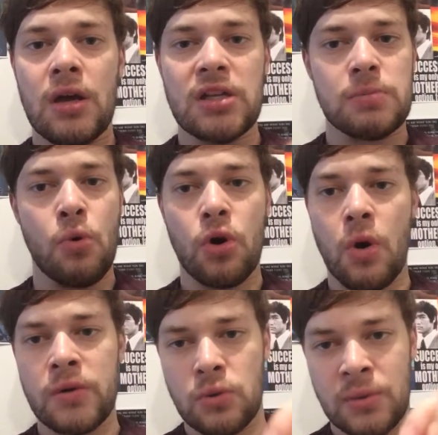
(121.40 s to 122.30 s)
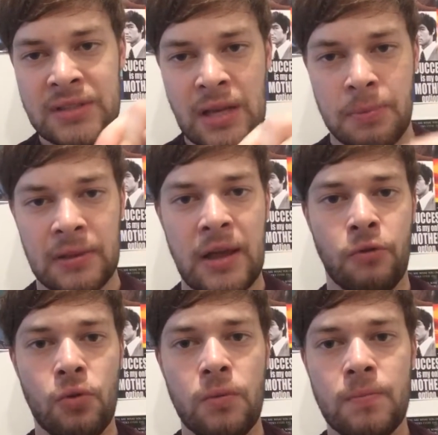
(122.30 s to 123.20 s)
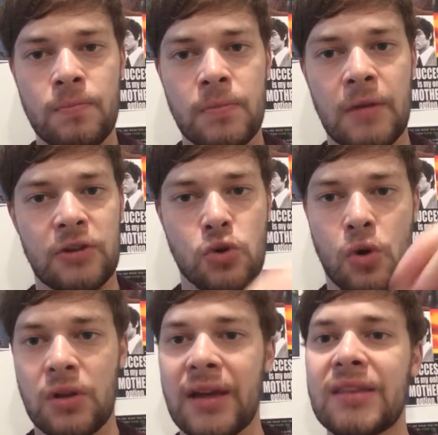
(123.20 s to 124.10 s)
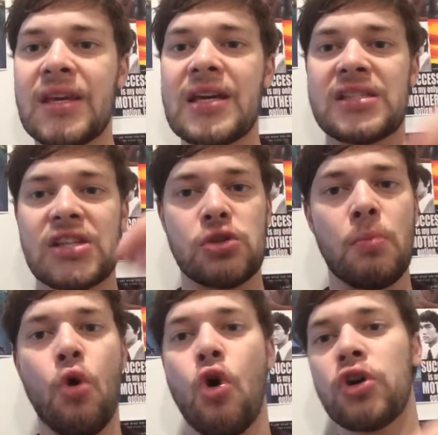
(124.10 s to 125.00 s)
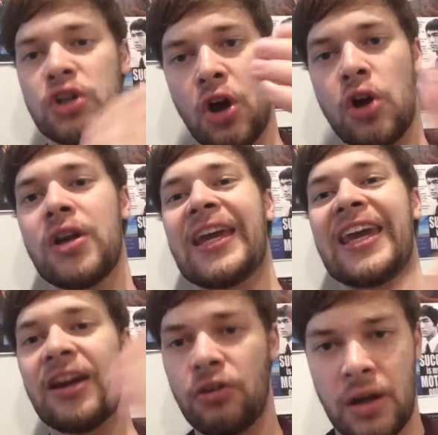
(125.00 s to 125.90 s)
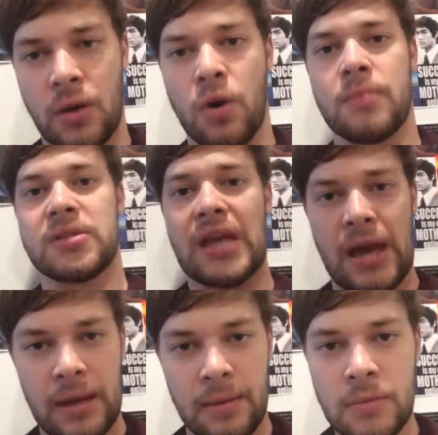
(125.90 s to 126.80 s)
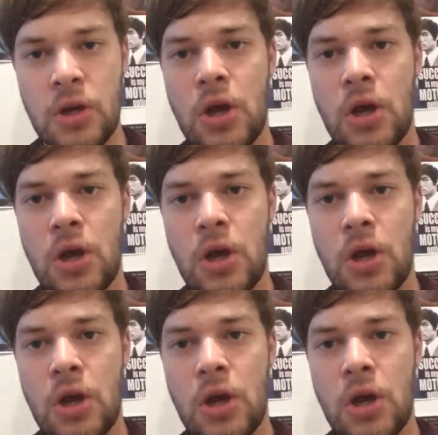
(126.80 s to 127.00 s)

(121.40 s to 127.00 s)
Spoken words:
it's more going to a deeper level. If I talk like this, it's more, hearing what I'm saying.